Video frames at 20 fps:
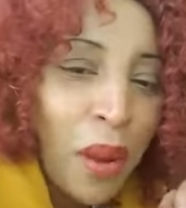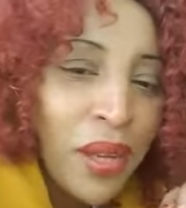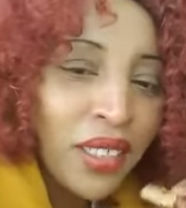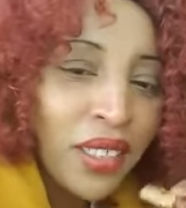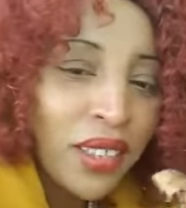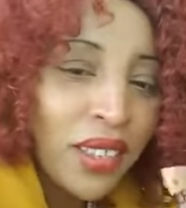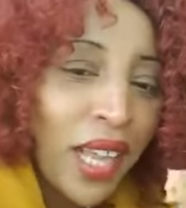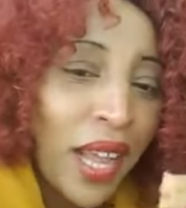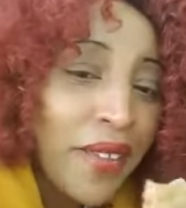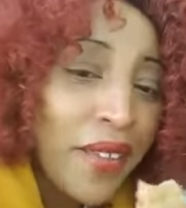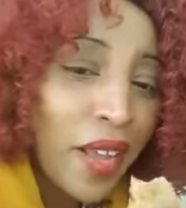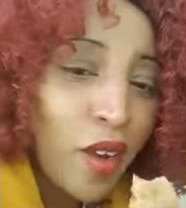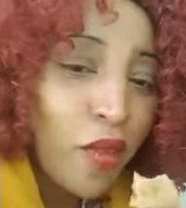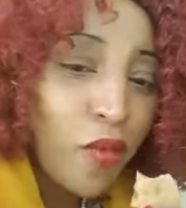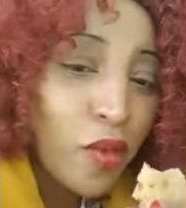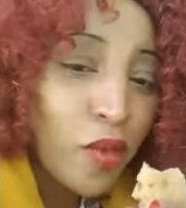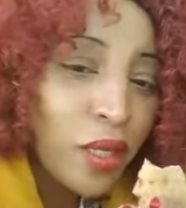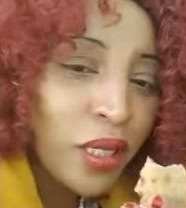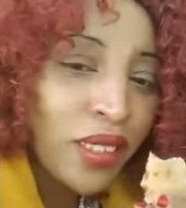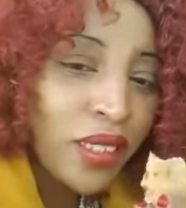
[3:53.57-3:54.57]
It's Kenyan
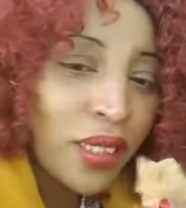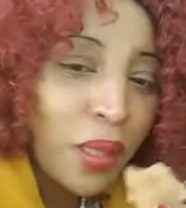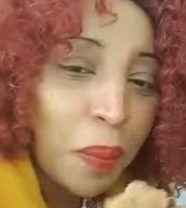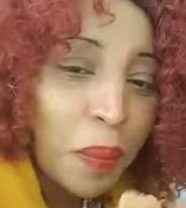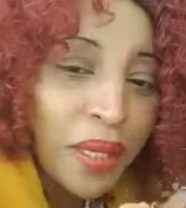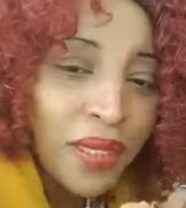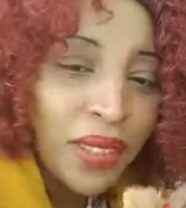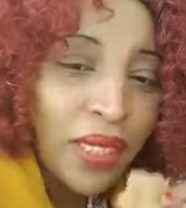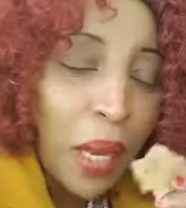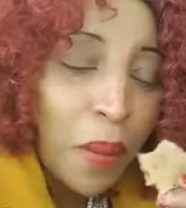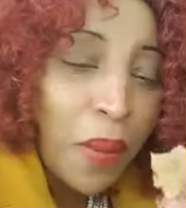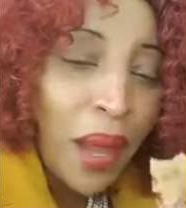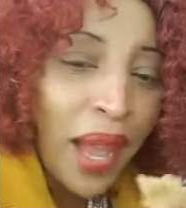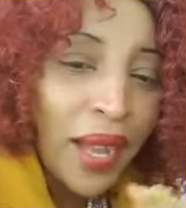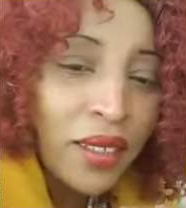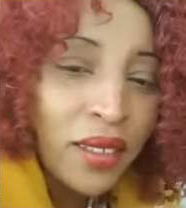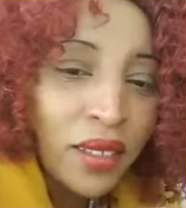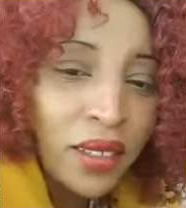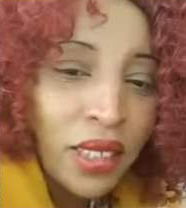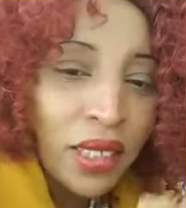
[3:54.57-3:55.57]
food, chapati. I'm
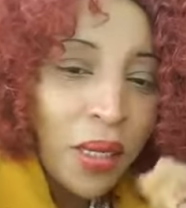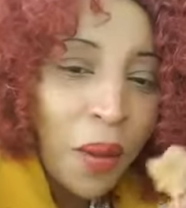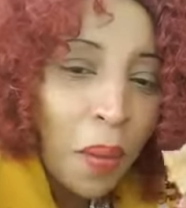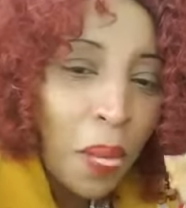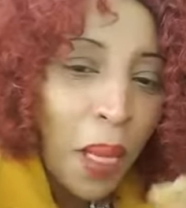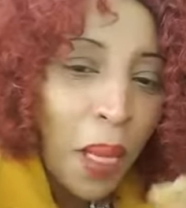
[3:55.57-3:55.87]
hungry.